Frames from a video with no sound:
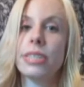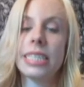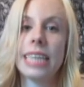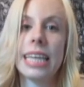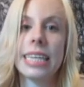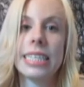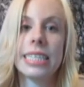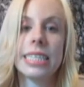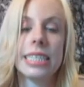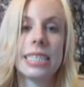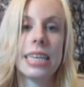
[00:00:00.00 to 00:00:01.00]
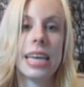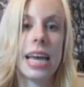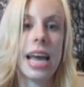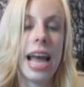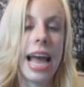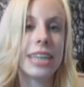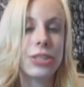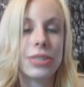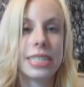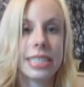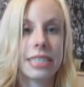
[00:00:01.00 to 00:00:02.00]
the set list and you
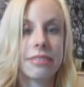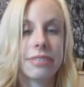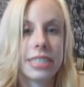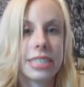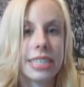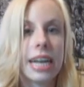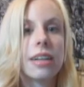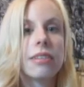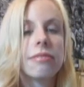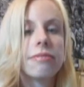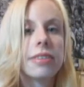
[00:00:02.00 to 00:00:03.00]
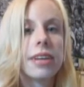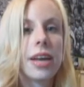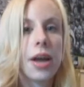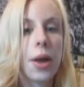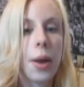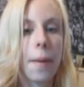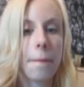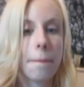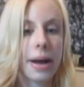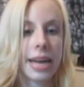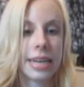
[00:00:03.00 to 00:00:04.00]
can see it for yourself.
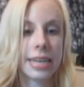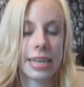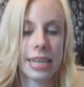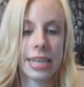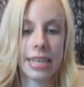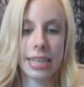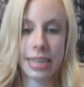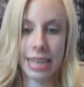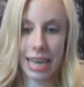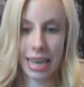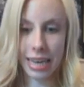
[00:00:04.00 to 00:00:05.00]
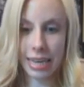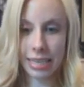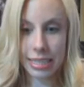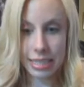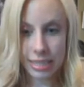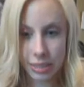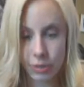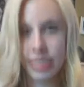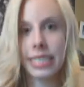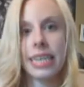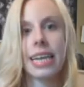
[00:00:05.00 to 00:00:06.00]
But they
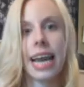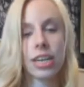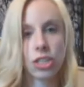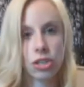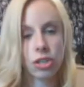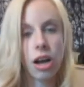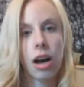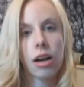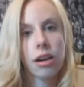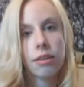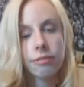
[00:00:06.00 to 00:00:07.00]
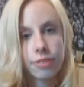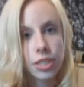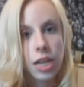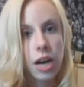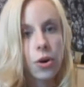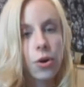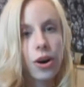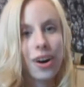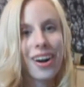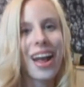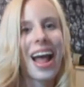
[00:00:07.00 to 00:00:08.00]
did an extra long first
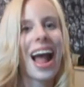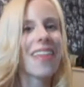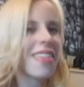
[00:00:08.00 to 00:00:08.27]
encore and